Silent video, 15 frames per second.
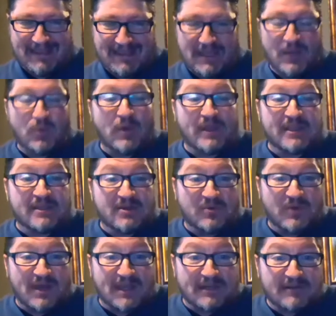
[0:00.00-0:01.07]
Well, you know
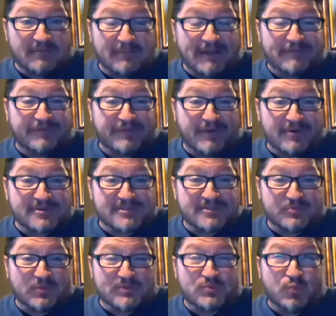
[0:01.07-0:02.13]
what? My first
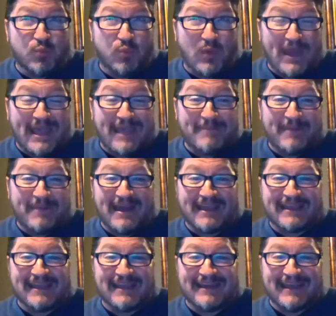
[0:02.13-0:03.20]
was way back
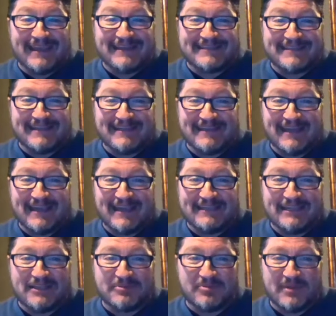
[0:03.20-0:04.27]
in
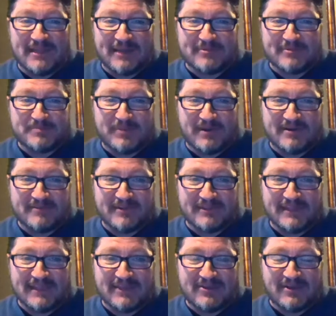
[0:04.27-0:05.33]
1993. I was part of a
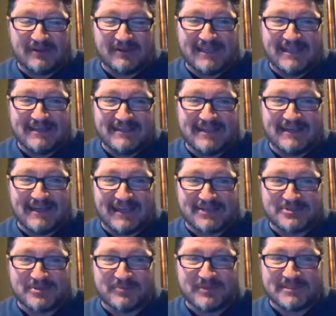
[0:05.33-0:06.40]
thing called Kid
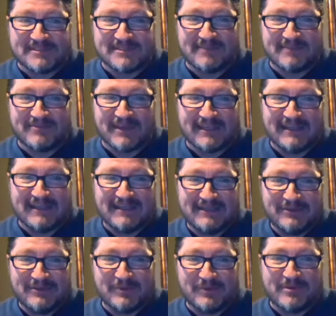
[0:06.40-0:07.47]
Connection with Civic. Oh,
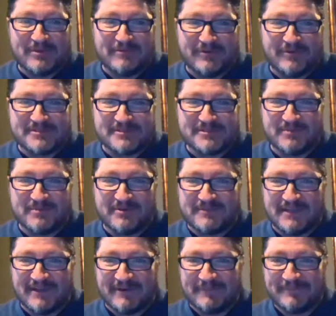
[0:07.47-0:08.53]
Kid Connection,
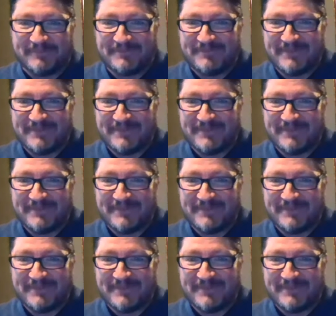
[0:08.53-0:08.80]
yes.